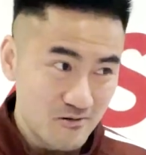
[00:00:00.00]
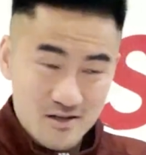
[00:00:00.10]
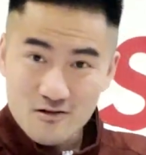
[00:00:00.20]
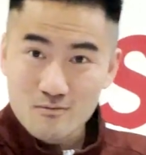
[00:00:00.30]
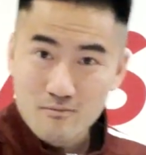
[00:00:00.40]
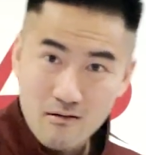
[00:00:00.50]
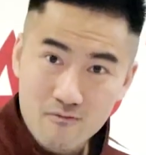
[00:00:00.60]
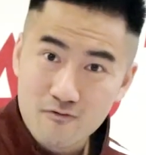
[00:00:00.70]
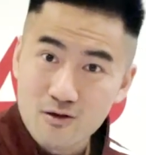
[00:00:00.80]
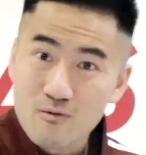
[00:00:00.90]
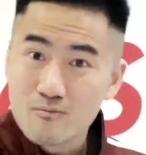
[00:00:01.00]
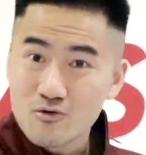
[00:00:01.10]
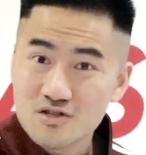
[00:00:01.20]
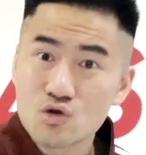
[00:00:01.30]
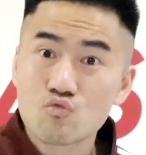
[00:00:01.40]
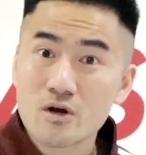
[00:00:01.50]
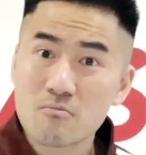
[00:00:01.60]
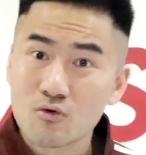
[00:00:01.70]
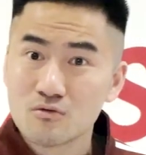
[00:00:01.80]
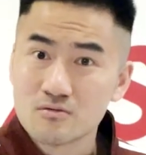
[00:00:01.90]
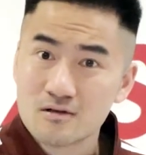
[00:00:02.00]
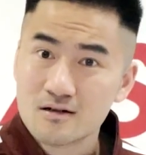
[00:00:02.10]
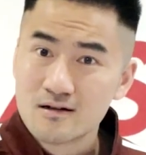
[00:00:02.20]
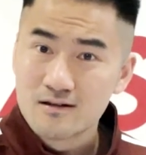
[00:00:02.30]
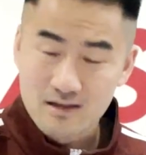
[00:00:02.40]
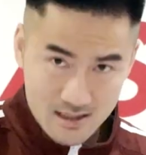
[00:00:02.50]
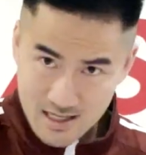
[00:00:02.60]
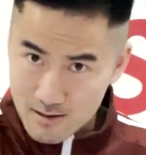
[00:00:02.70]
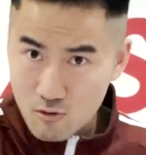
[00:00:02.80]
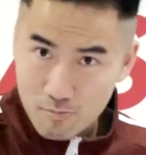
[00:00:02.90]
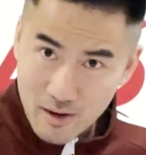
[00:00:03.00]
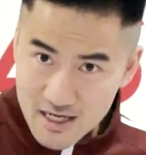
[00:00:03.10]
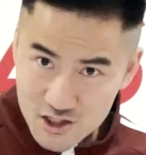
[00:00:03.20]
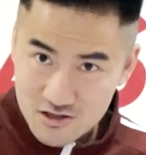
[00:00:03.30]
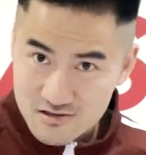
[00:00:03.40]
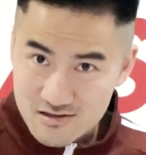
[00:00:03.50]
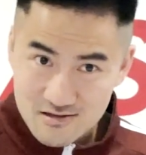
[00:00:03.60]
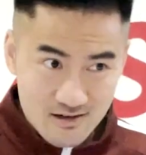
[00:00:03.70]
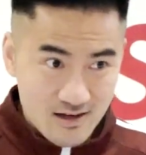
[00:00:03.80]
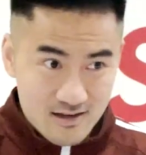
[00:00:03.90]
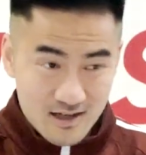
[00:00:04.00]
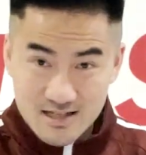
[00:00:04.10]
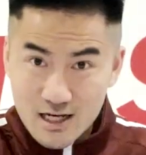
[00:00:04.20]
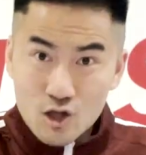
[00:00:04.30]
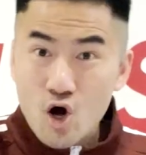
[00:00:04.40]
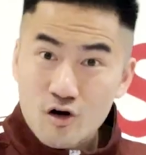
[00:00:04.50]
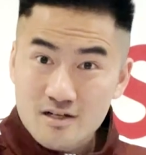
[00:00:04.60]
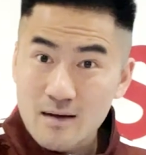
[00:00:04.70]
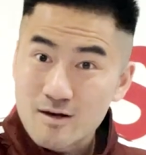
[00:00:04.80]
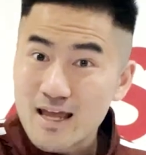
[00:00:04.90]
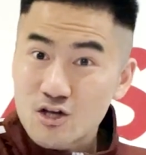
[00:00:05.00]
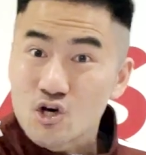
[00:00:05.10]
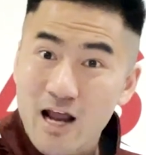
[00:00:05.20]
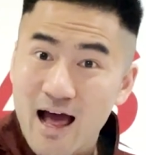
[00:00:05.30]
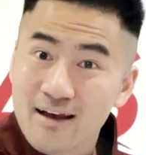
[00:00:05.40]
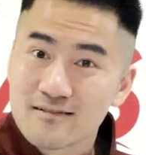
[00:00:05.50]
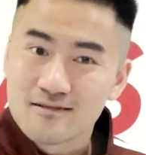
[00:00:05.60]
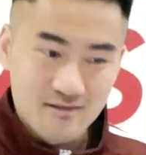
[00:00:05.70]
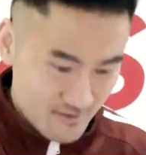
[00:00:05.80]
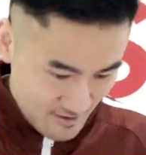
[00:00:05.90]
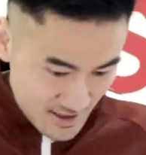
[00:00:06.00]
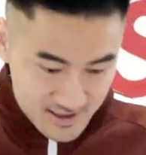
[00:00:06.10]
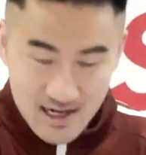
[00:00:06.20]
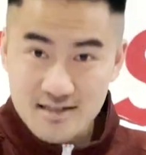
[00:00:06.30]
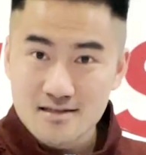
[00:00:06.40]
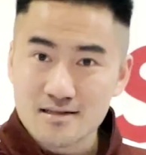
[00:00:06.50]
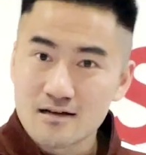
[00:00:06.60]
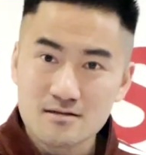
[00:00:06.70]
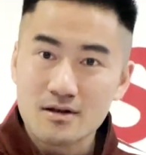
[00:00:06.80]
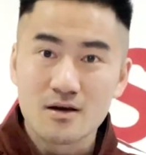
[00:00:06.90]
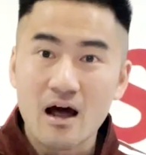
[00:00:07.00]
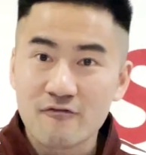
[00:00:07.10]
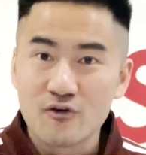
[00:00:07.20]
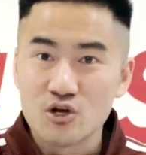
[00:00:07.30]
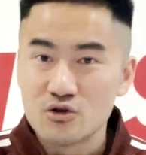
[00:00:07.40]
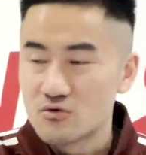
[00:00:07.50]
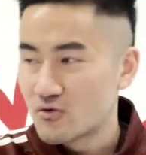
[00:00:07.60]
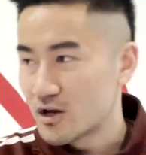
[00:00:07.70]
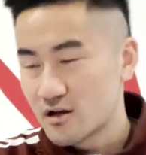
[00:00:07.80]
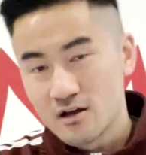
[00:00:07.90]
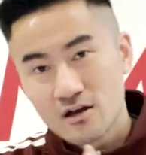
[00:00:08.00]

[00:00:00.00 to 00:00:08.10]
These are more cerebral. They take more patience. They take a longer time to get good at. These kinds of styles are maybe not for you, right?